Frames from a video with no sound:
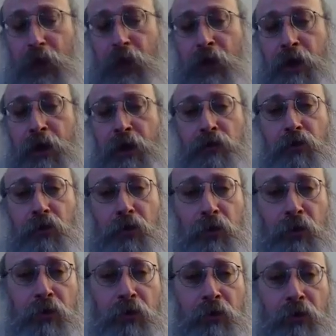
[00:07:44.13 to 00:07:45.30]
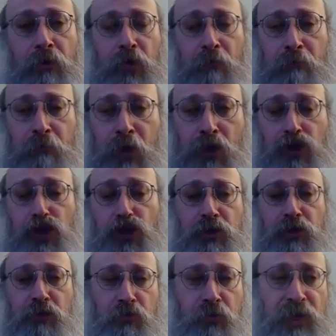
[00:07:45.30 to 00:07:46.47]
and may
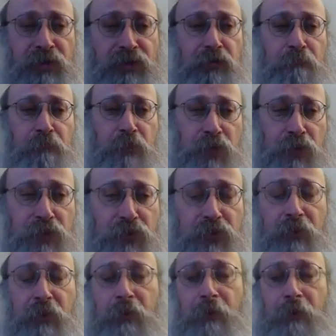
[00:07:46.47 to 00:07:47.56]
she rest in peace,